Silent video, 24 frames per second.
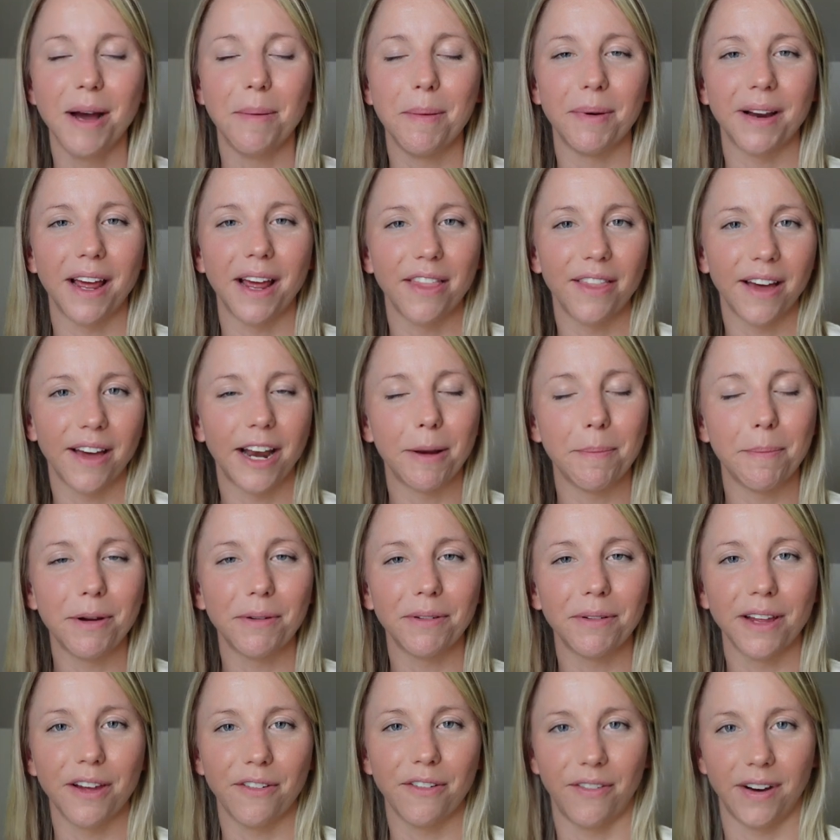but I thought it'd be
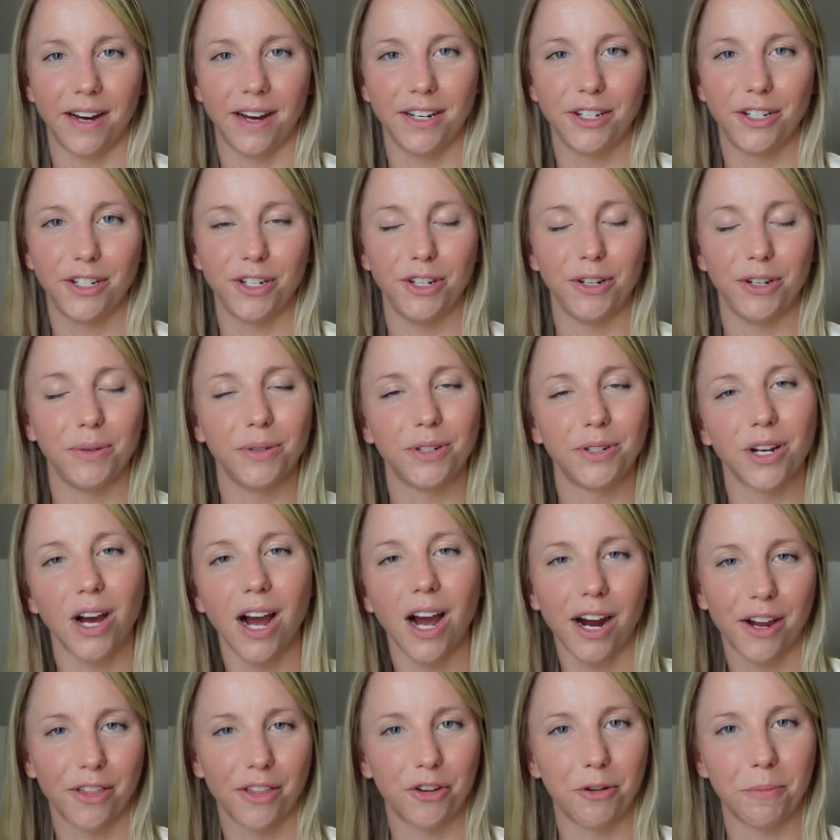really fun to
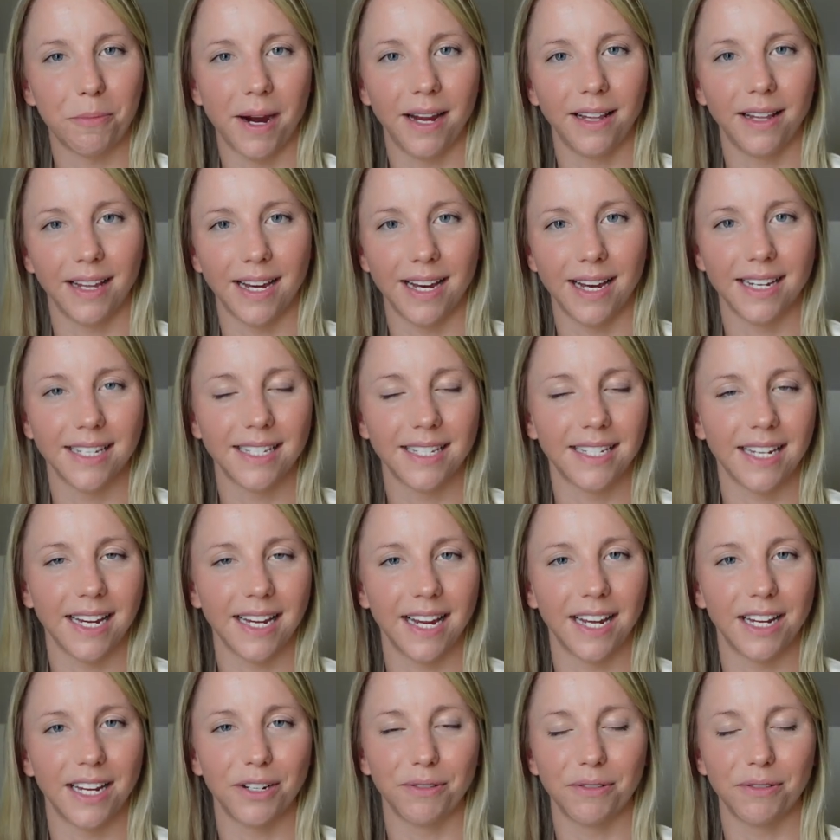talk through my list
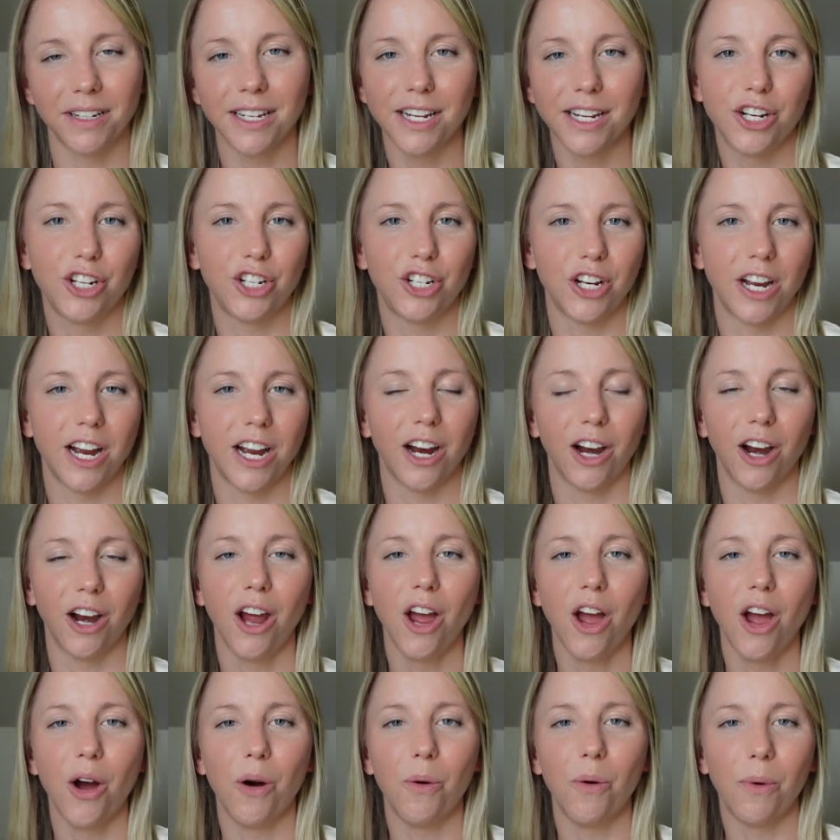and really share
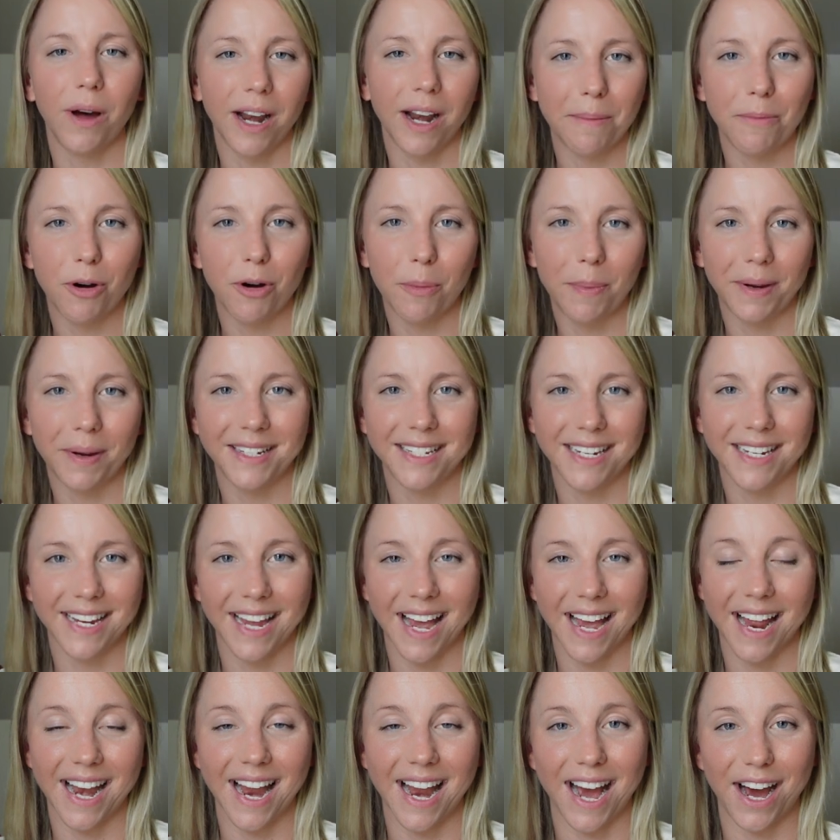what I'm hoping to
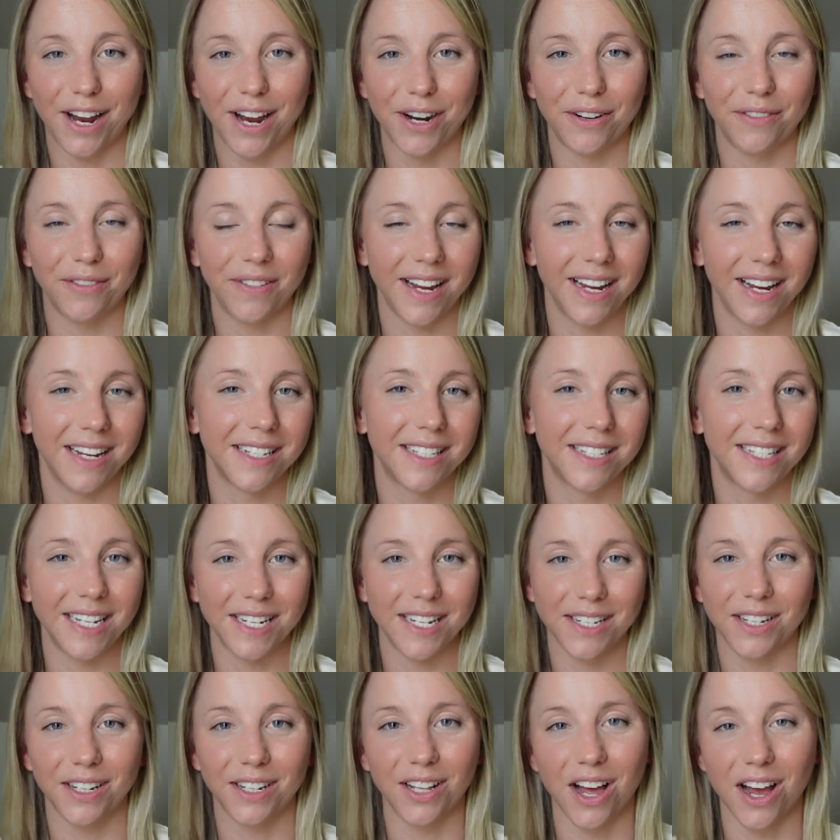get out of a
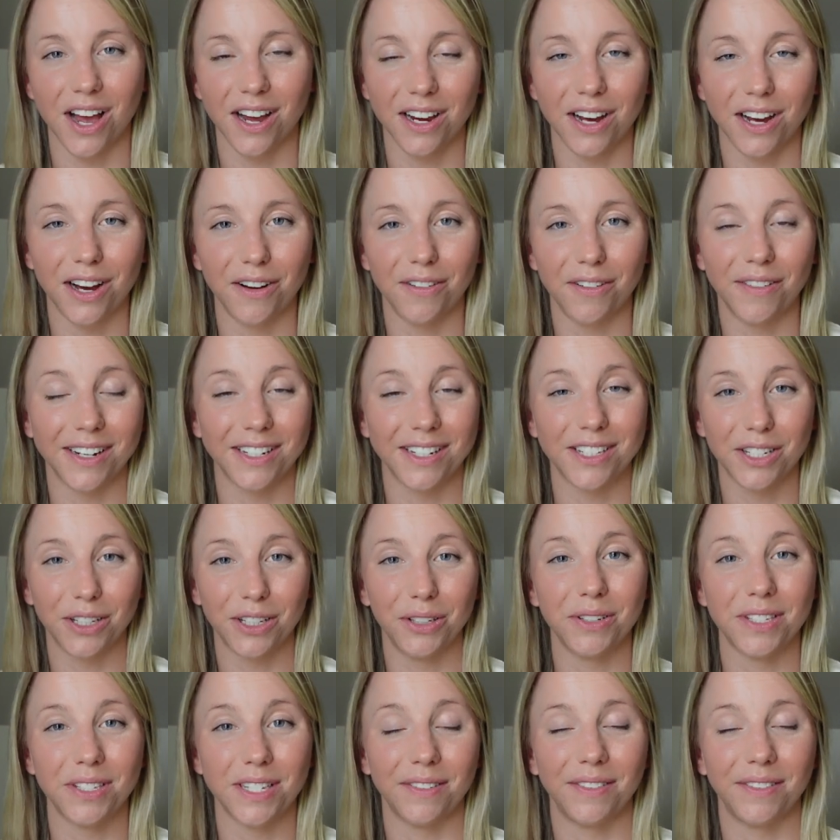season long of
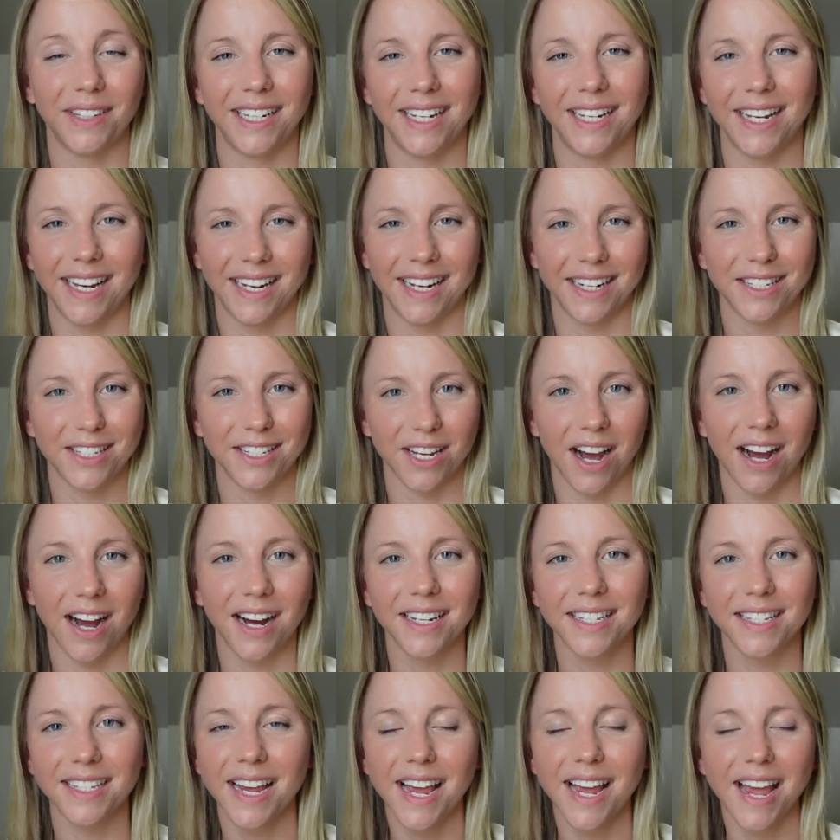exclusively knitting
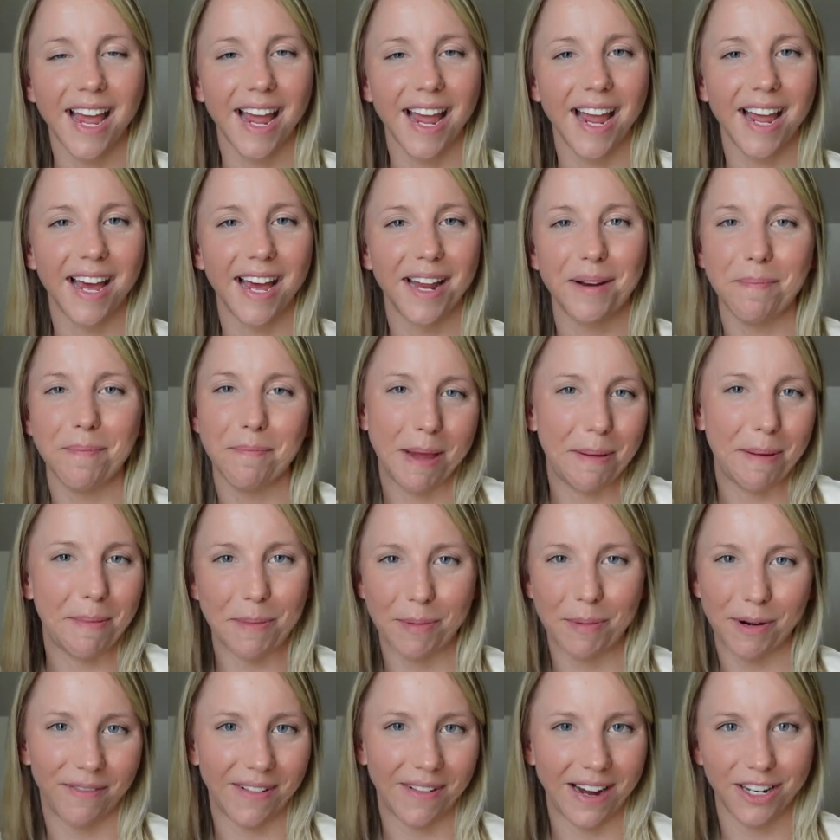socks and maybe
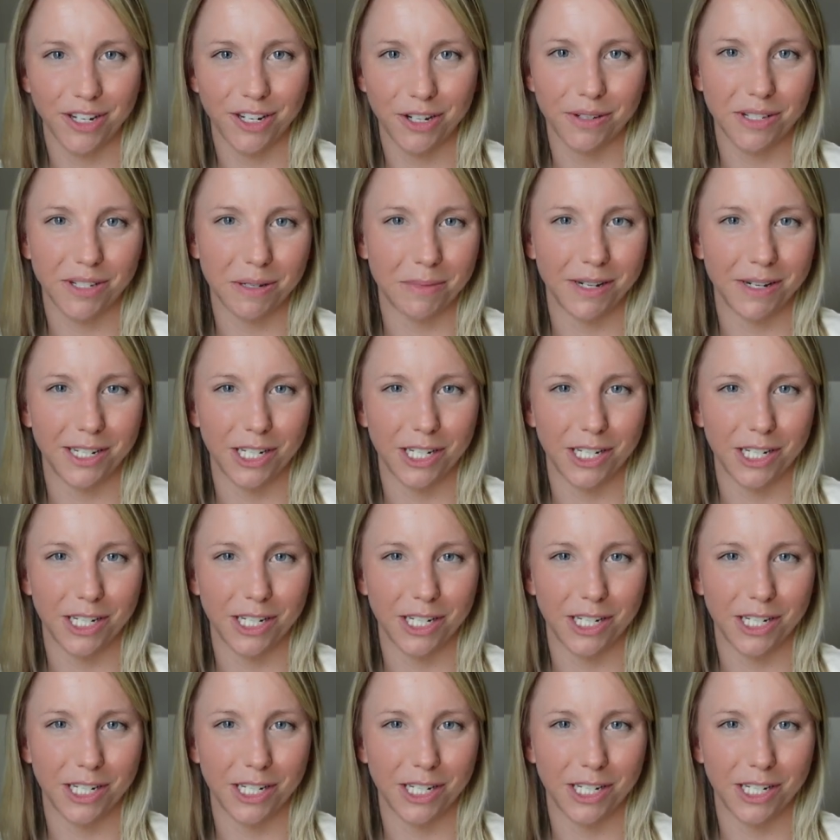provide you some